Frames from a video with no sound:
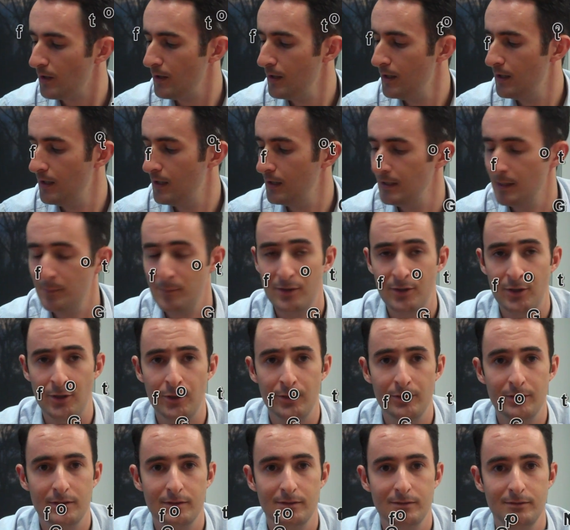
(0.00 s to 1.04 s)
Let me
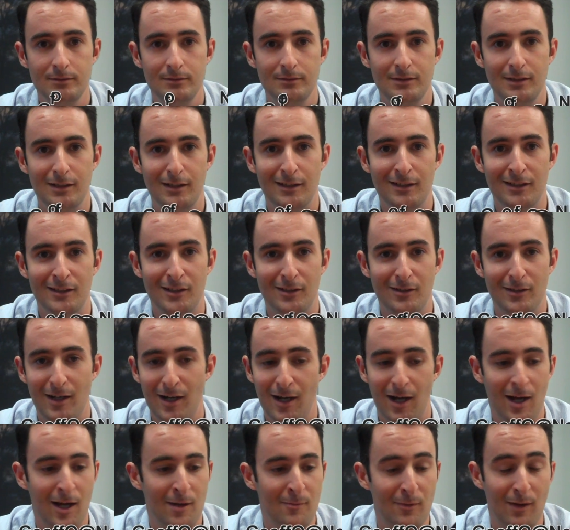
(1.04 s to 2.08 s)
know.
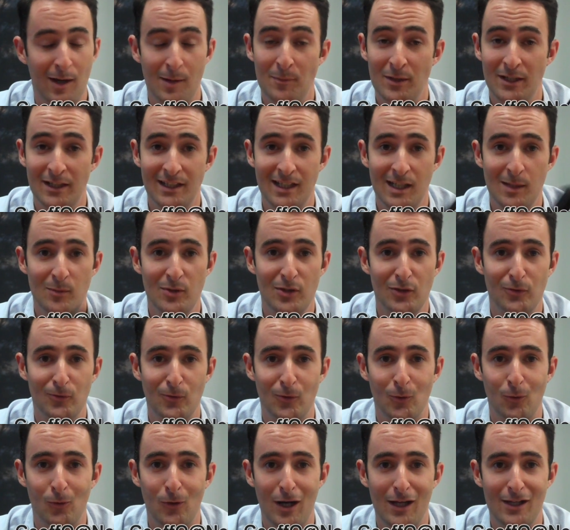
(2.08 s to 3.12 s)
I'm going to keep this for
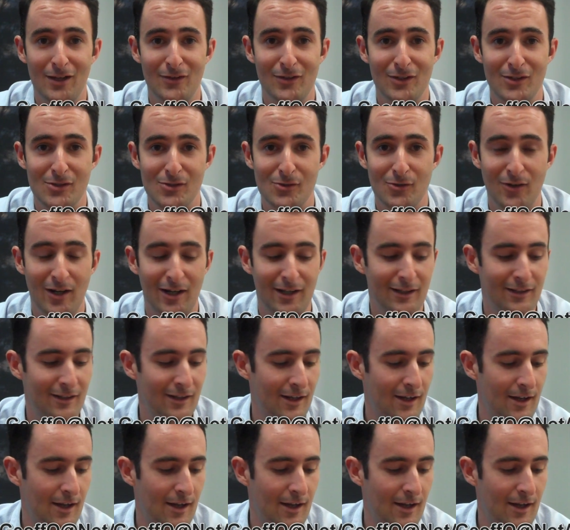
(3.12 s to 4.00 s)
a while. I think it's great.